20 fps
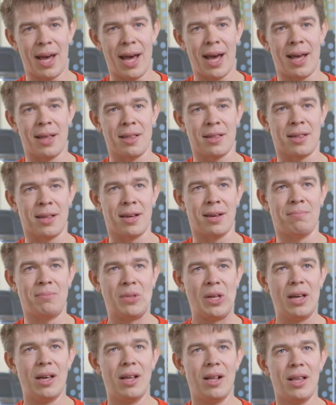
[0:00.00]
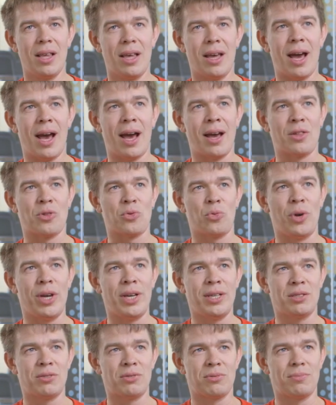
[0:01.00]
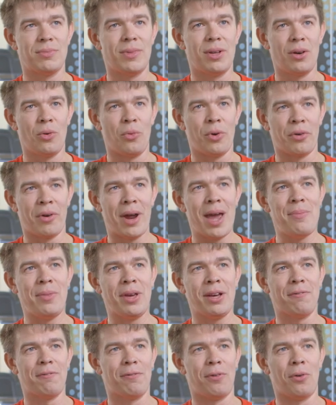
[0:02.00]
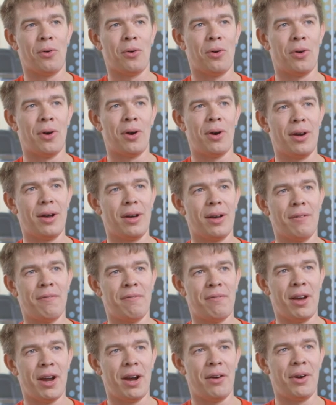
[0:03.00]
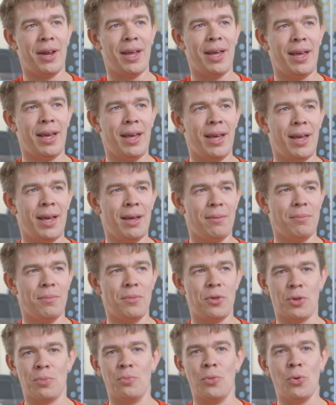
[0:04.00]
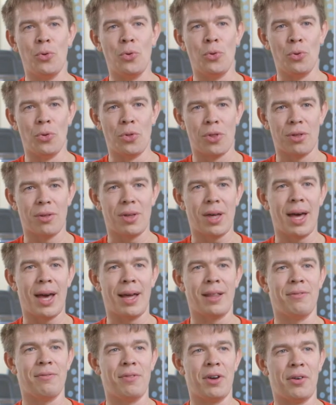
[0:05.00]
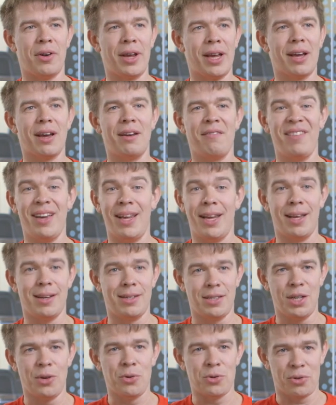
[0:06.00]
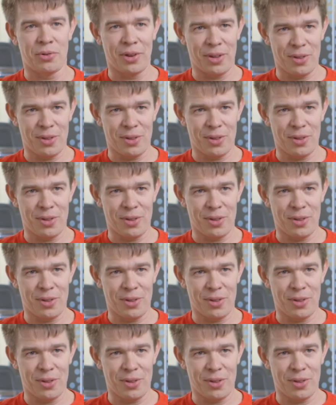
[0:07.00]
as we're aiming for a very smooth and very convenient user